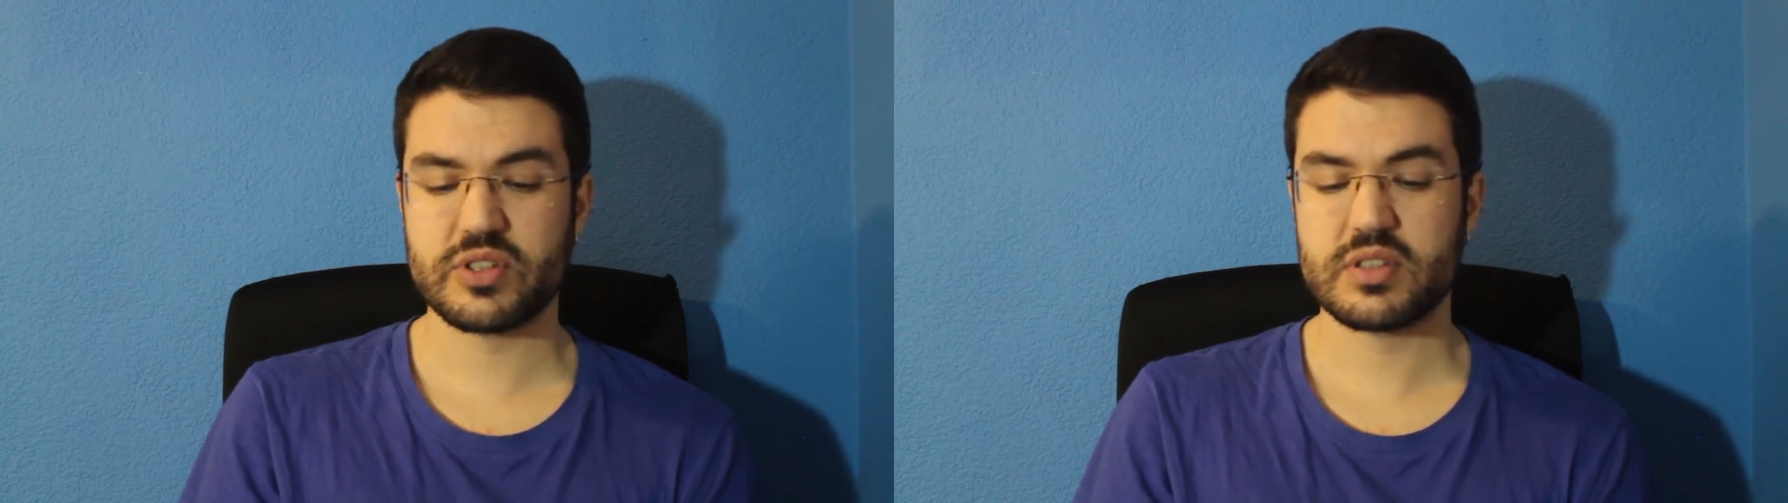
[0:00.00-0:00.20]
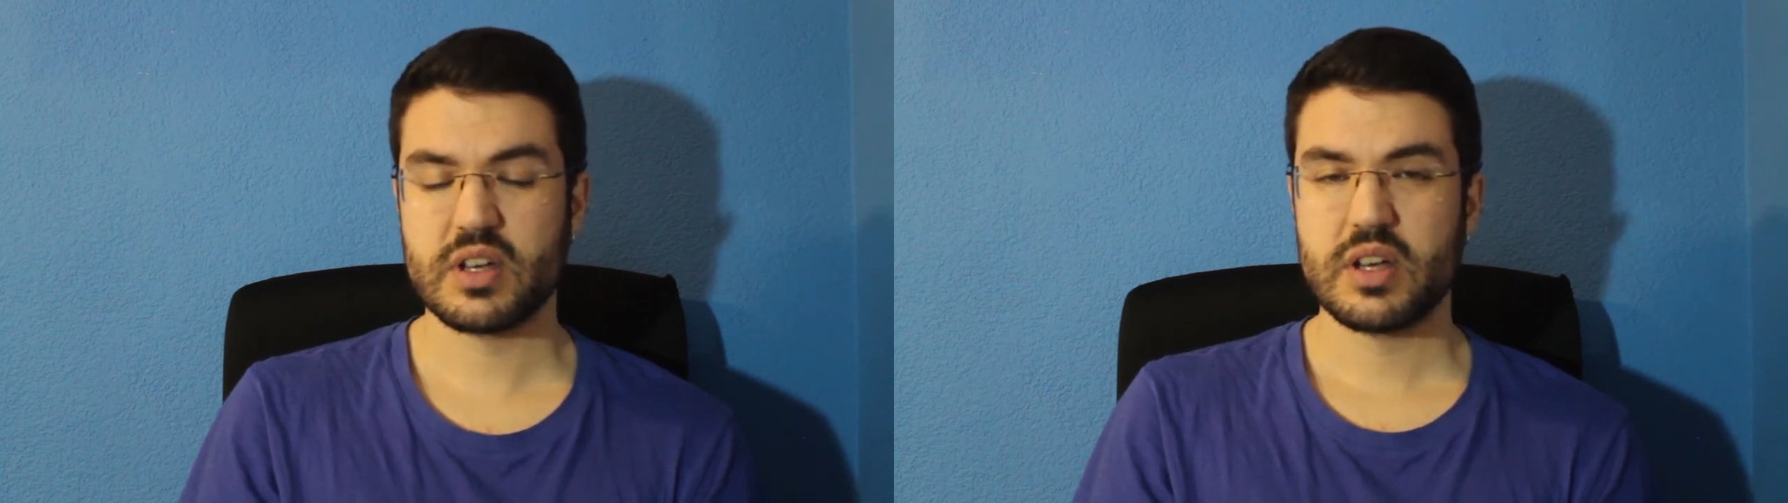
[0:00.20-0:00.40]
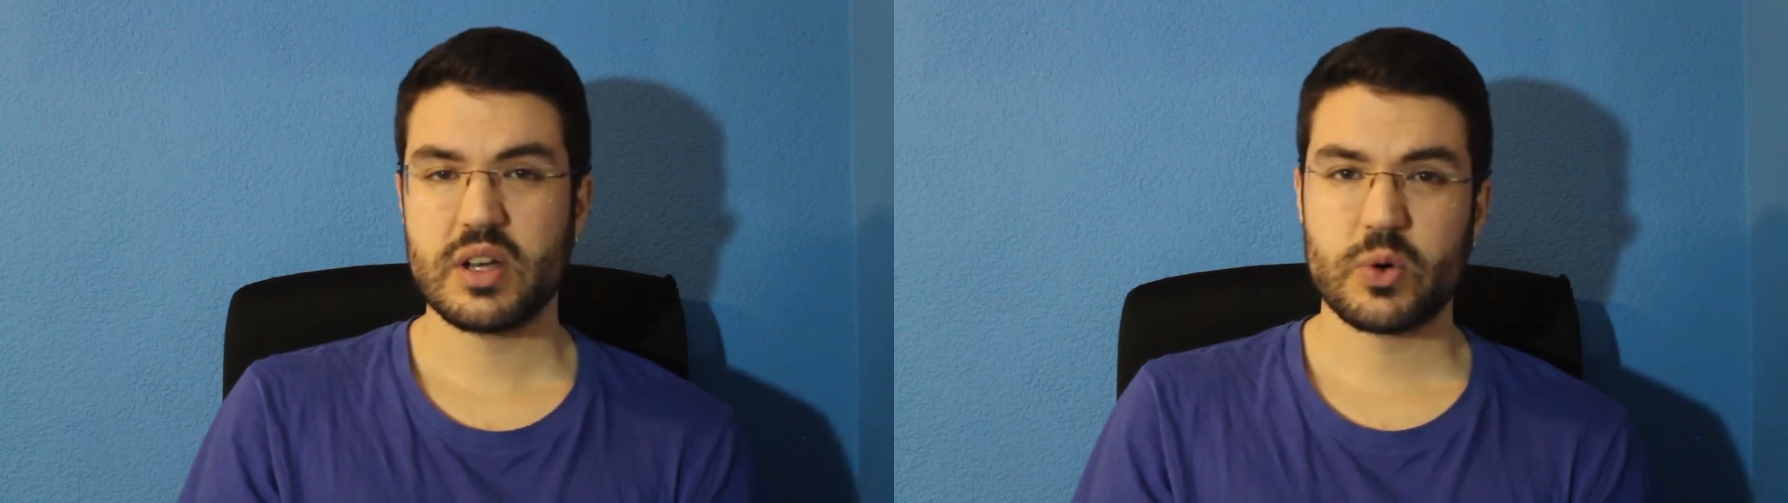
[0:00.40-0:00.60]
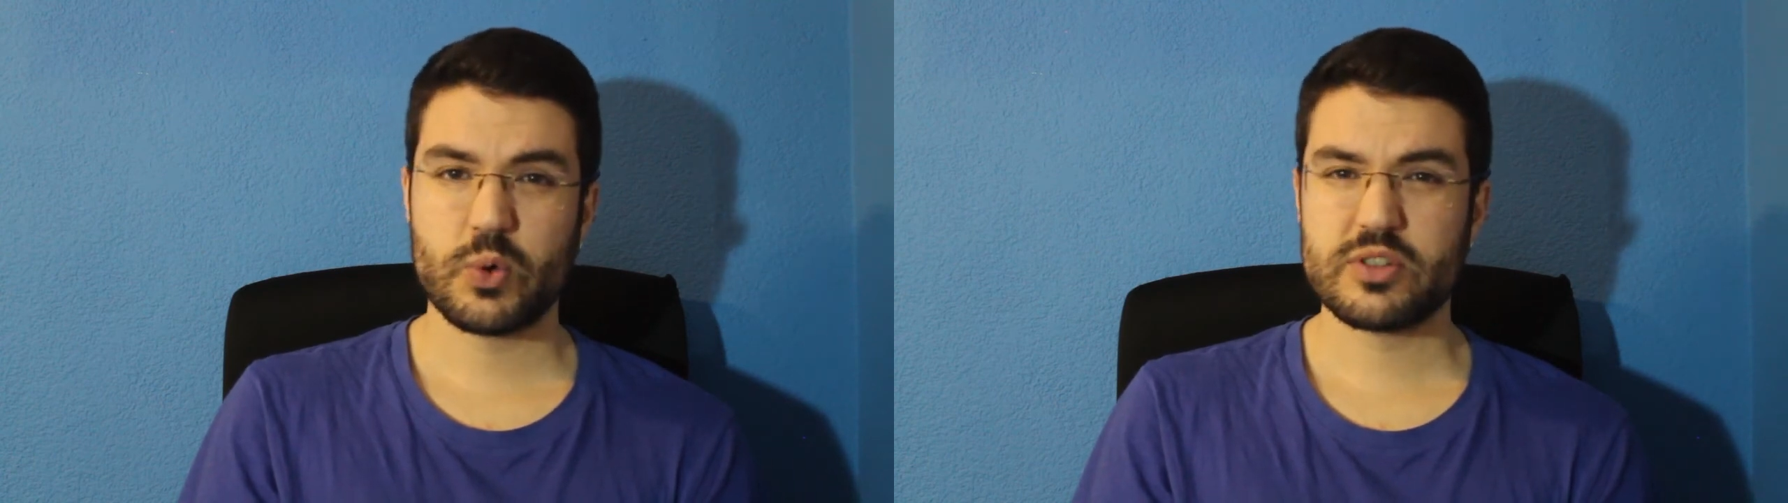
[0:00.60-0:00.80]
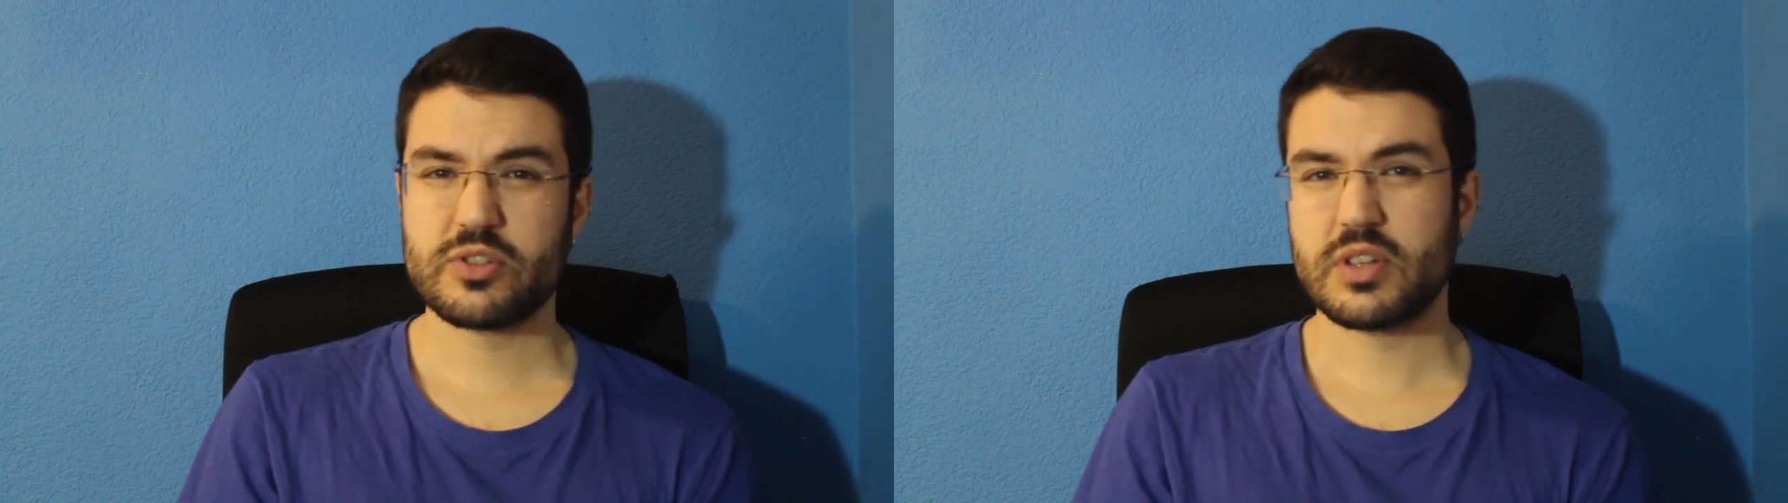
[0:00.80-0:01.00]
as
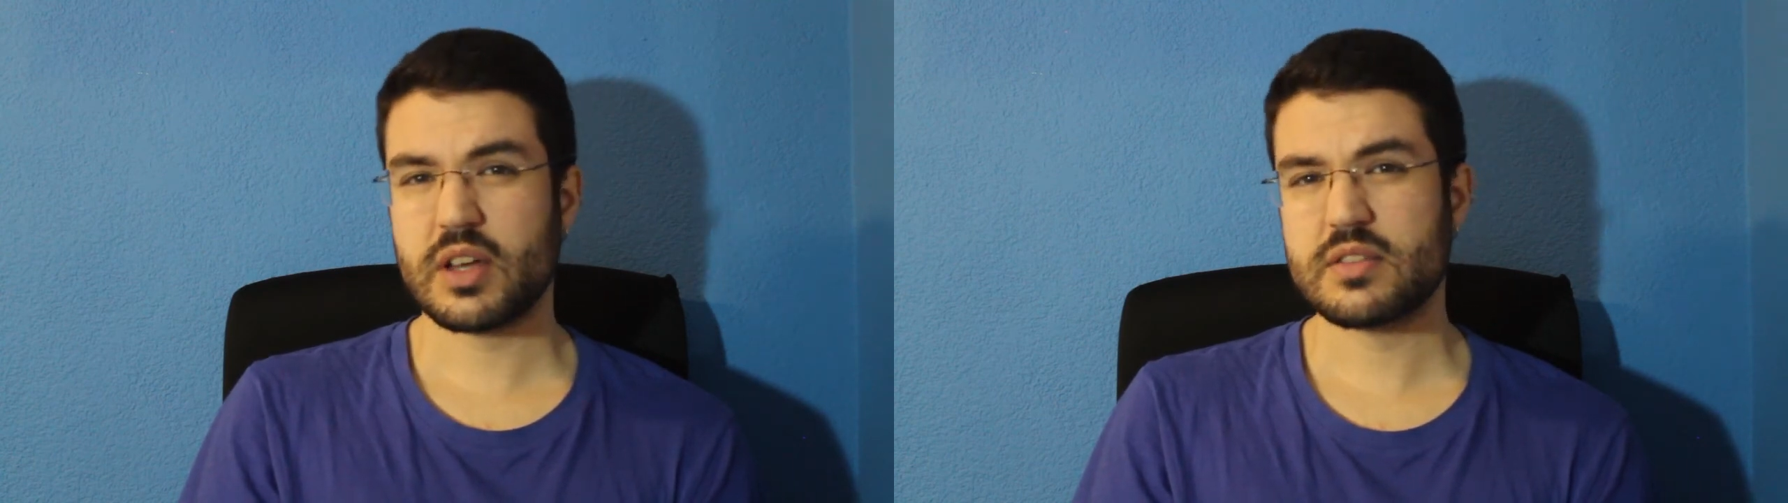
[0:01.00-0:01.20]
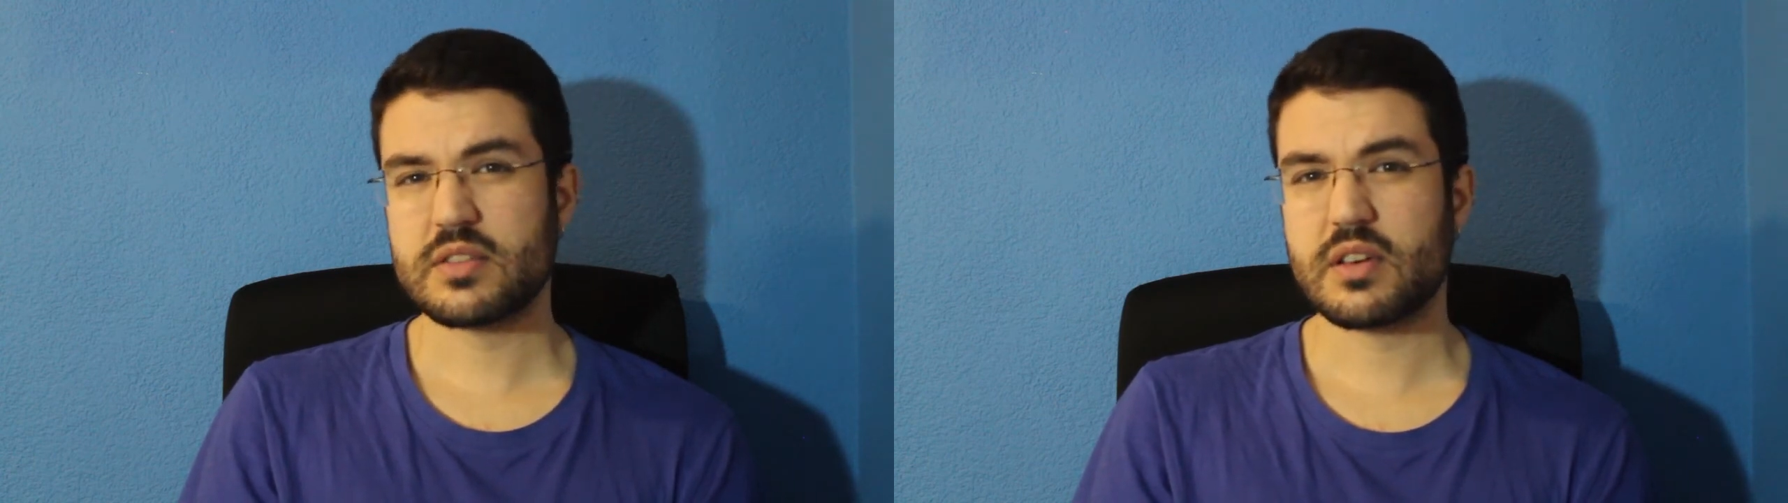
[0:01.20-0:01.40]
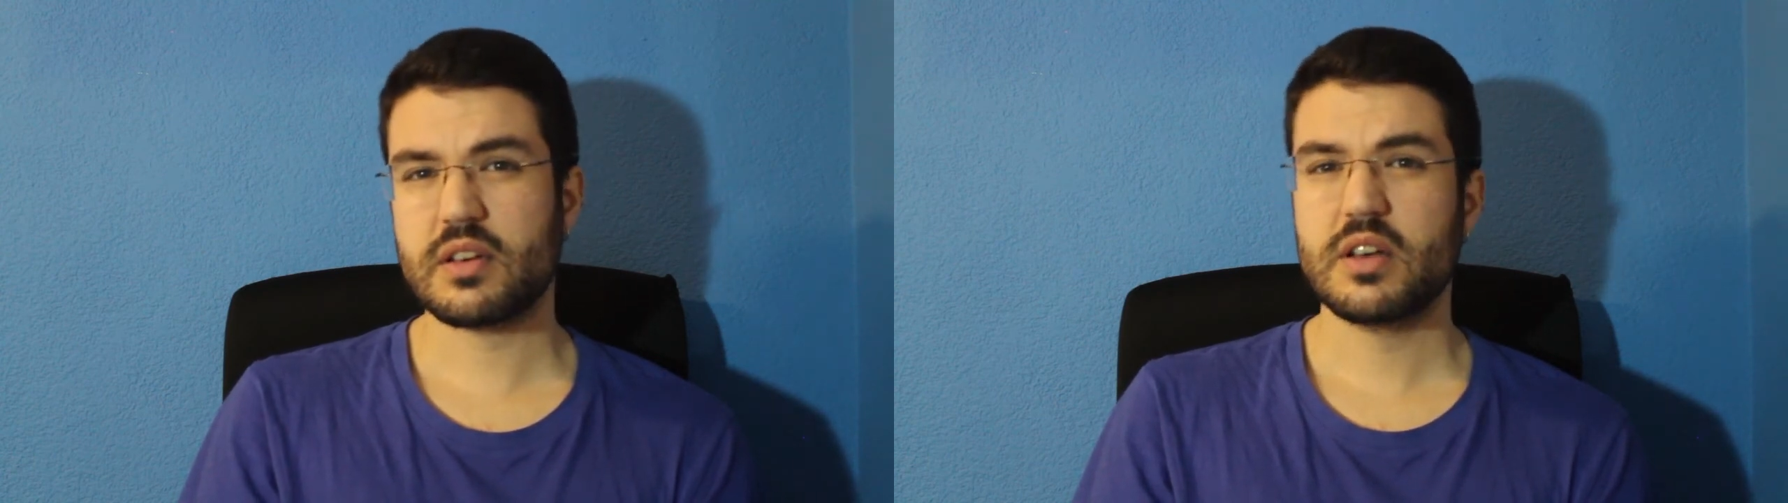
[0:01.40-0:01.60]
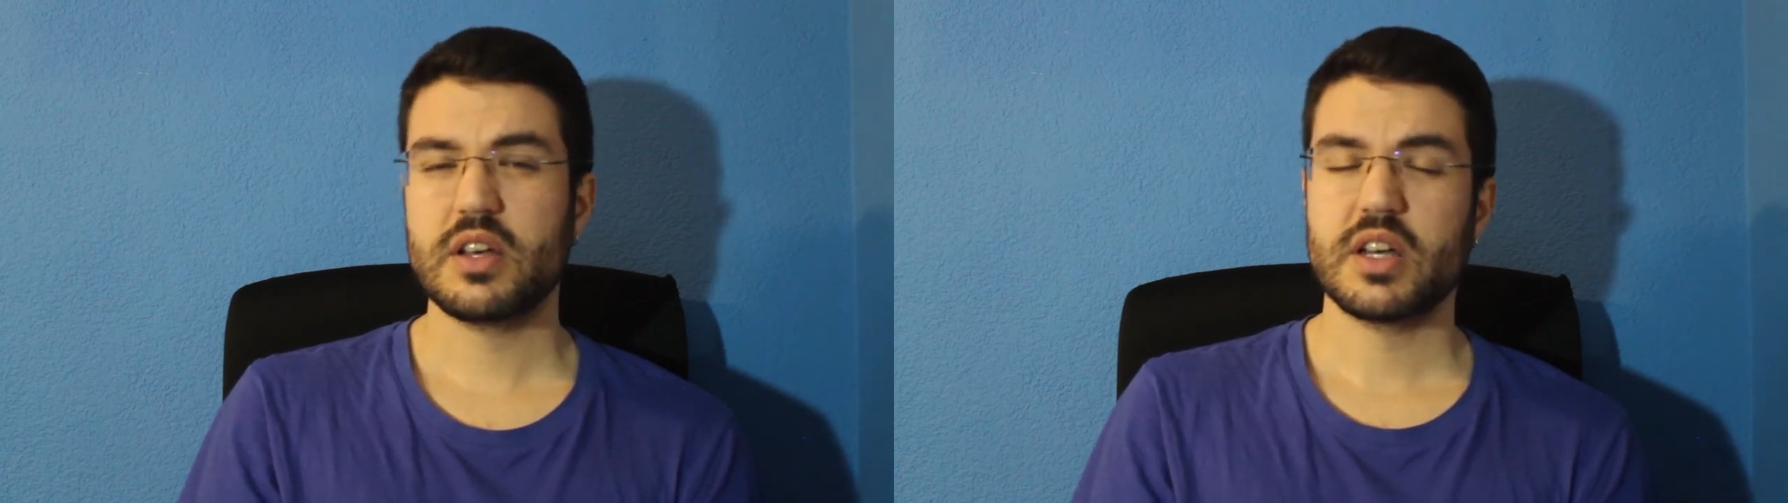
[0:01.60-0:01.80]
question-answer,